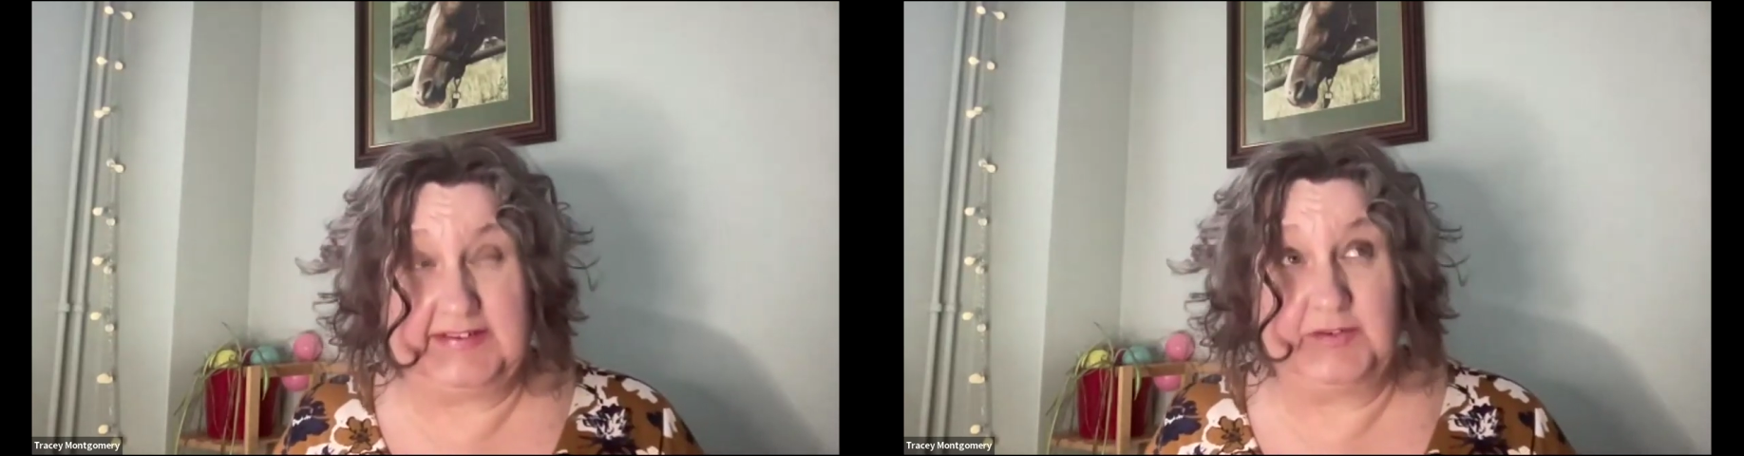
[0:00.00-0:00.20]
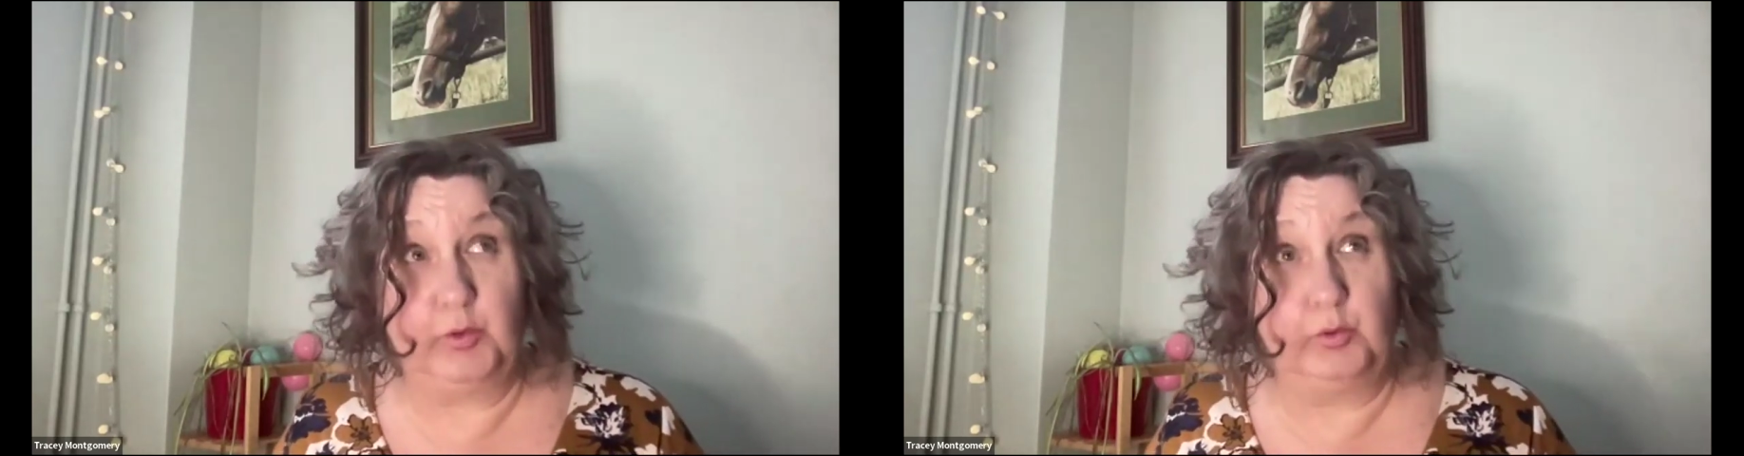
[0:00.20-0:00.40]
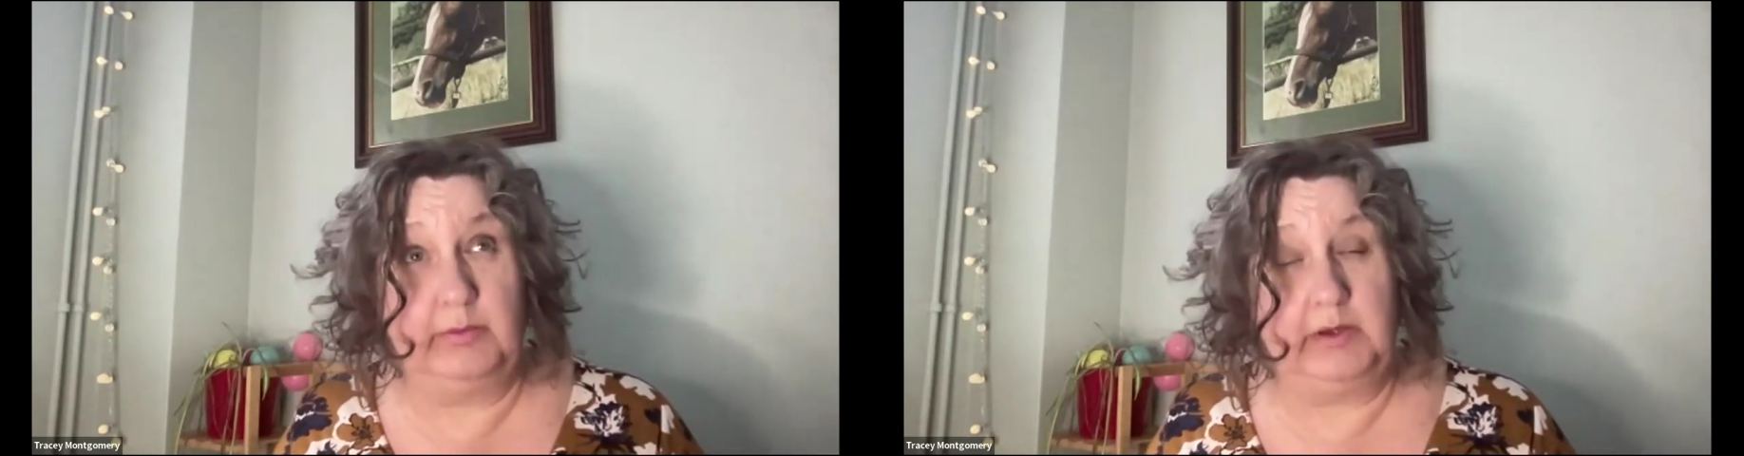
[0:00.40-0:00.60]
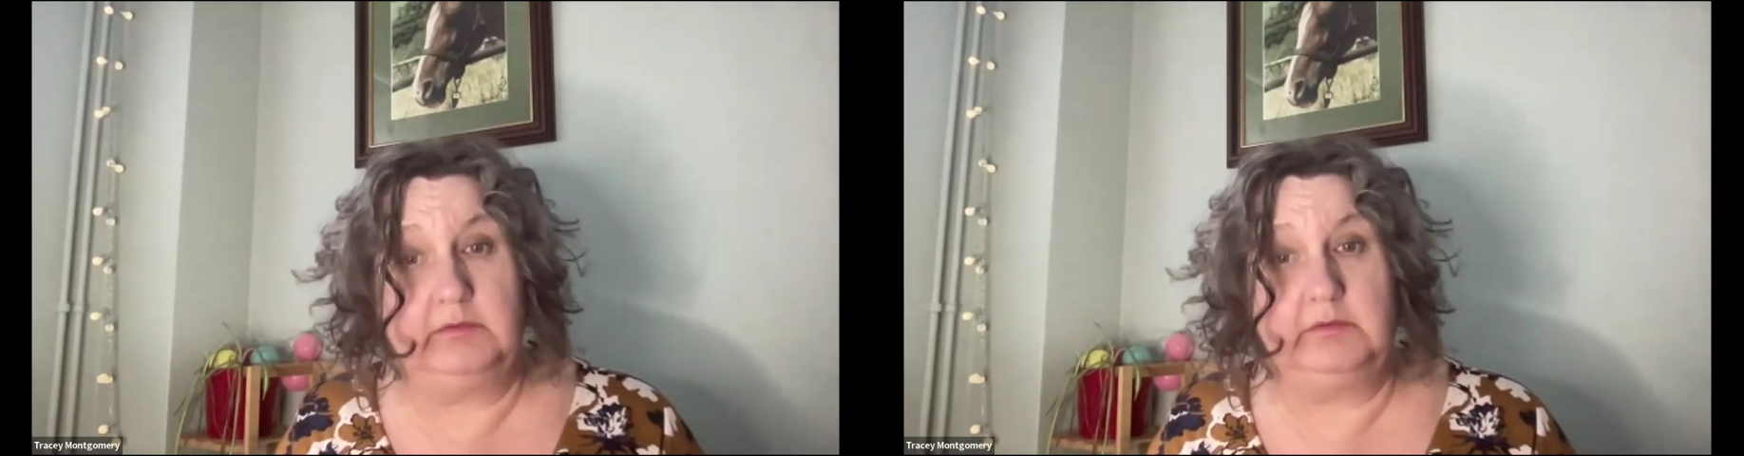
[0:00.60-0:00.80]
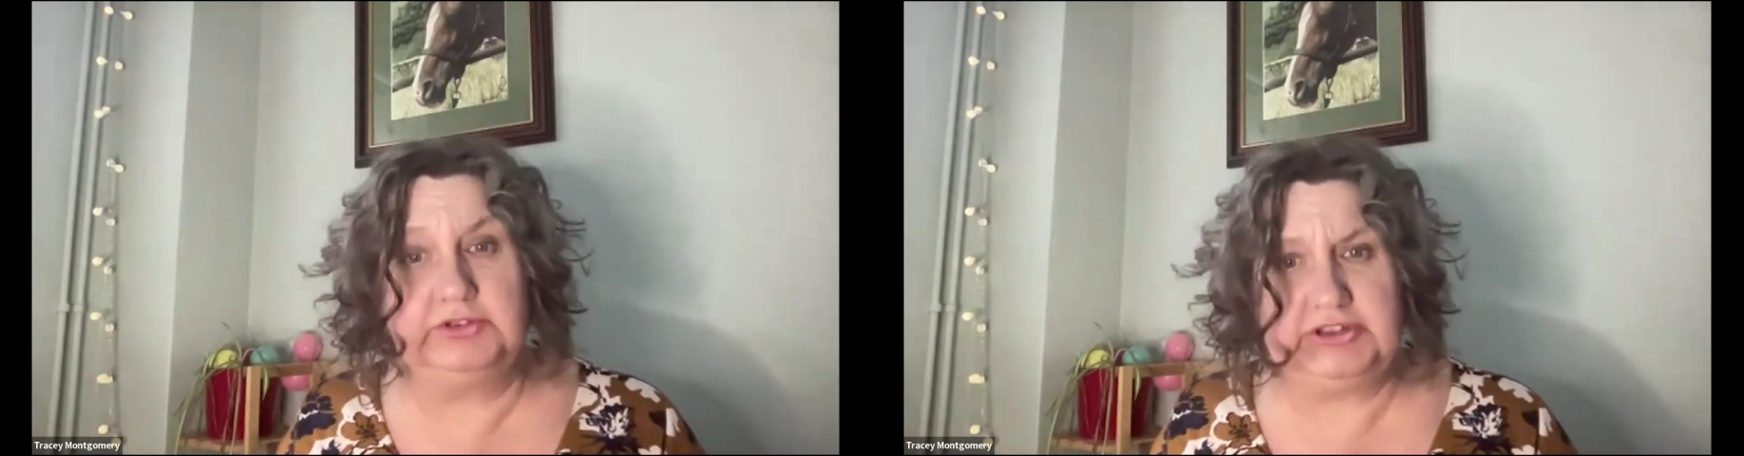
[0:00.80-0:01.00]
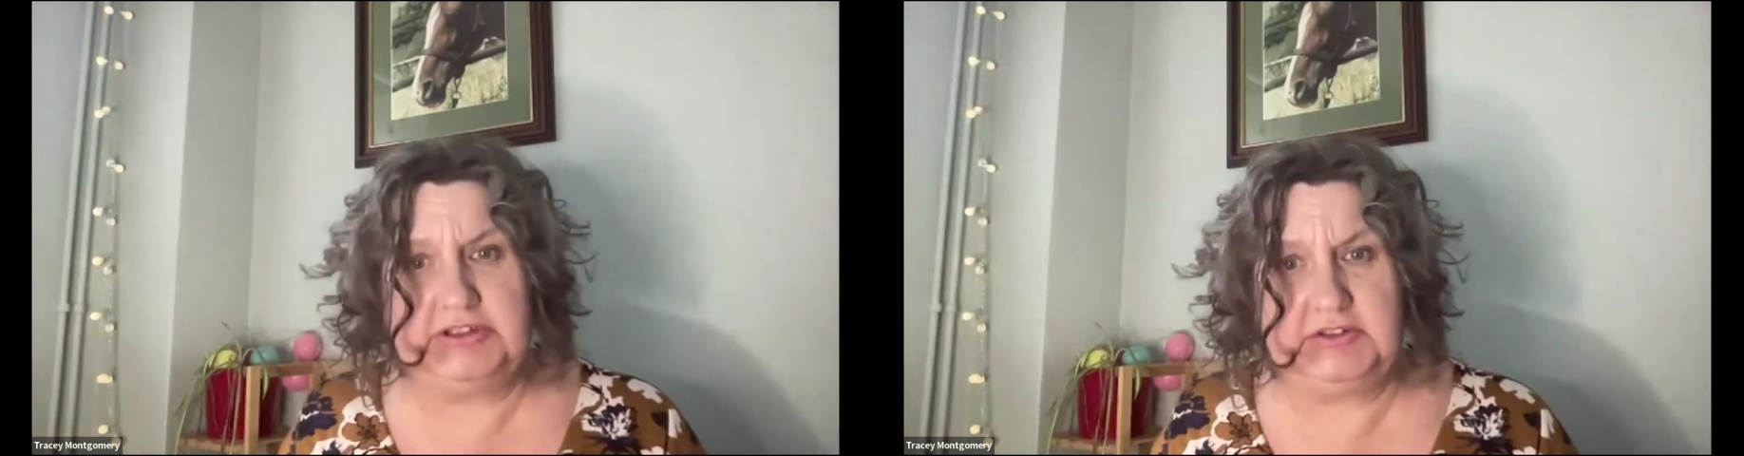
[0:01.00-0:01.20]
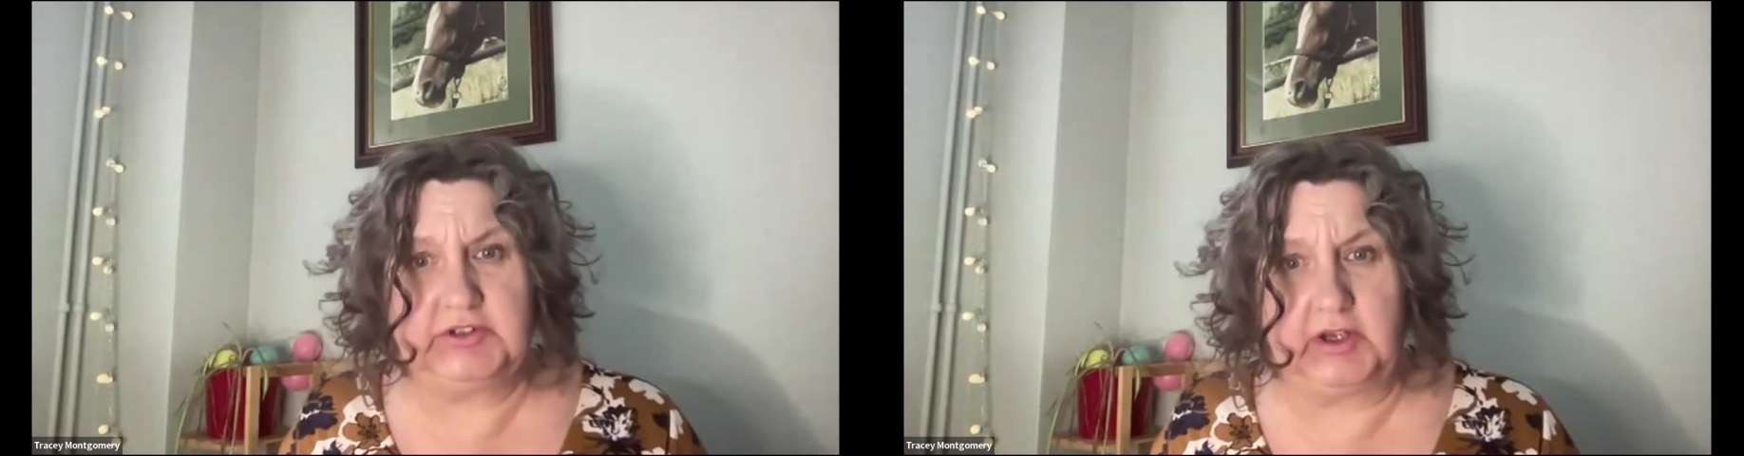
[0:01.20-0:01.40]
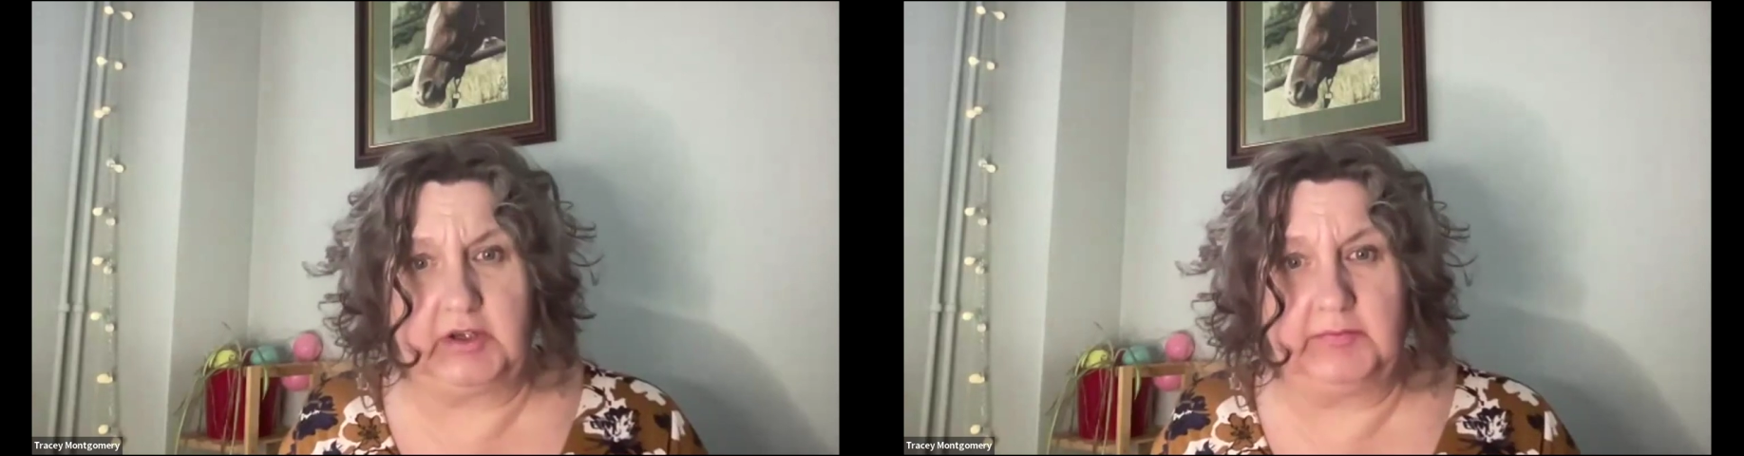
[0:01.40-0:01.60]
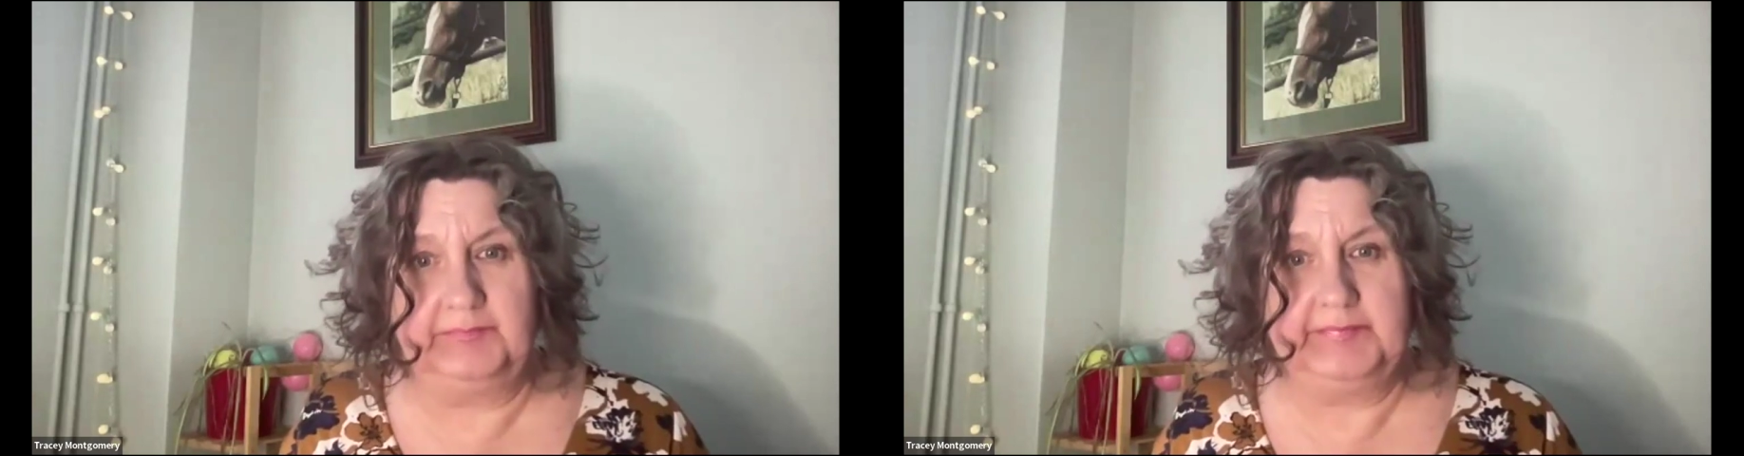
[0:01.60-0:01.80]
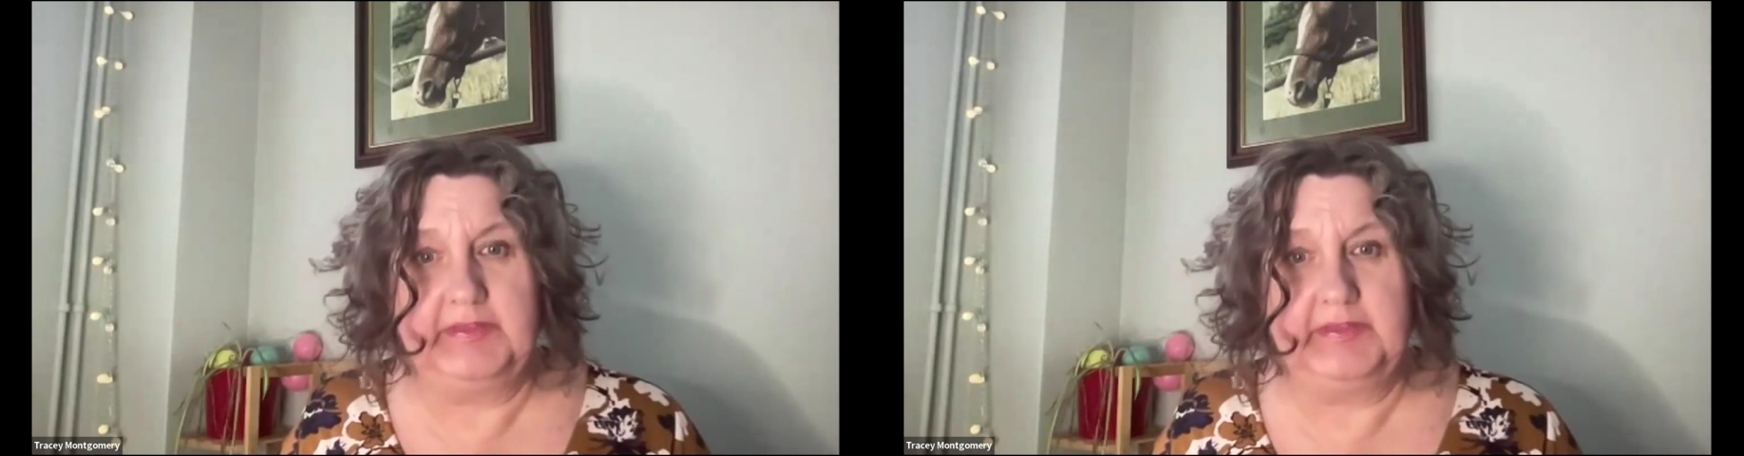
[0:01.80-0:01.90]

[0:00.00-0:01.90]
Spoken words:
this hormonal shit show